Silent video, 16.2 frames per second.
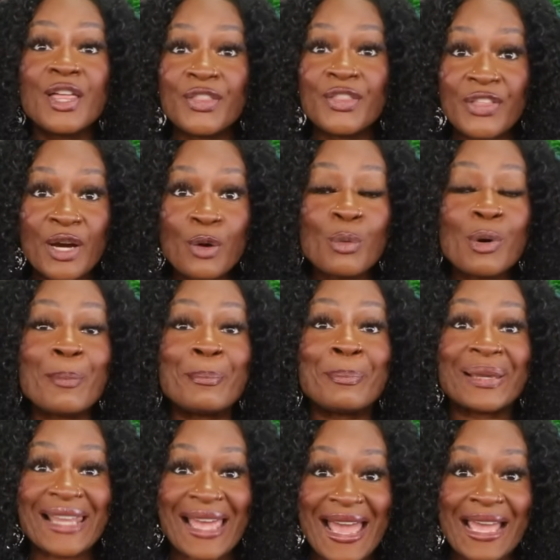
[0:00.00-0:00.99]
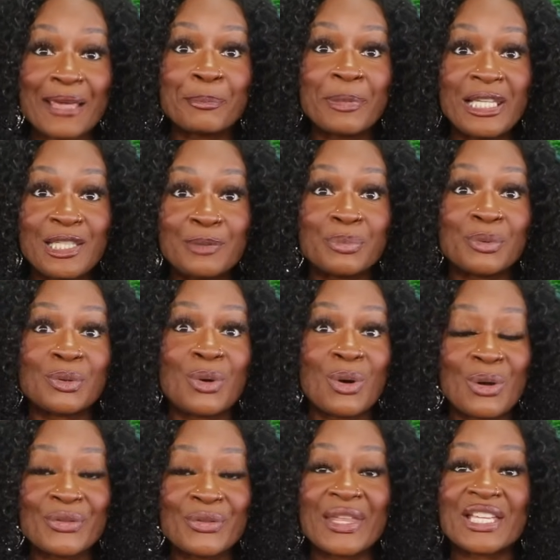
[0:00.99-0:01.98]
There were black people
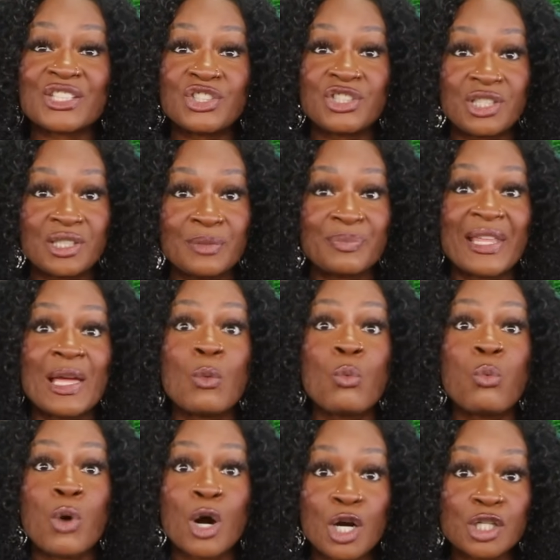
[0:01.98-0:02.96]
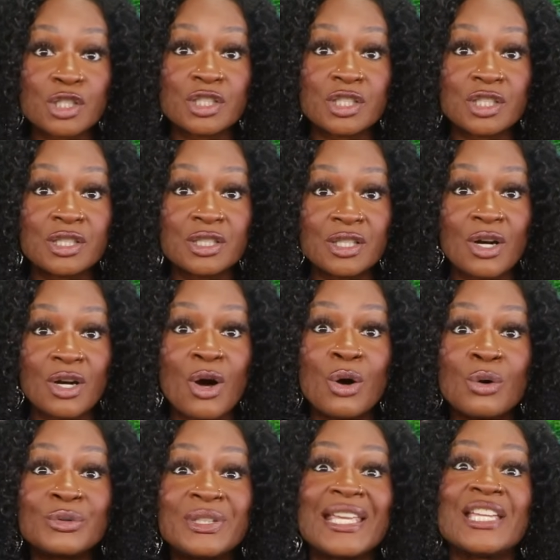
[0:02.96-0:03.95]
on that ship that worked
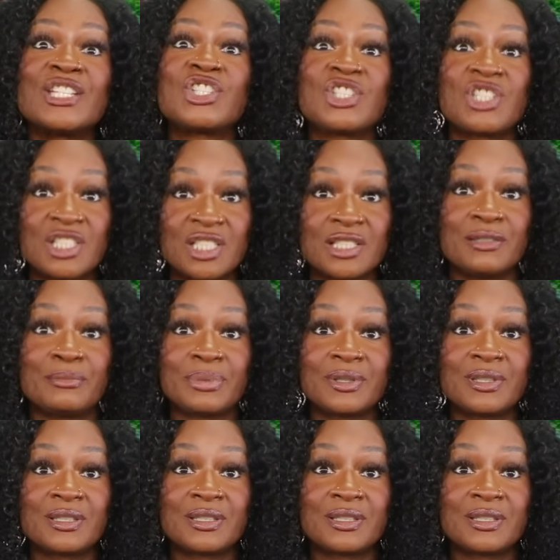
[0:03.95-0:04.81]
on that ship.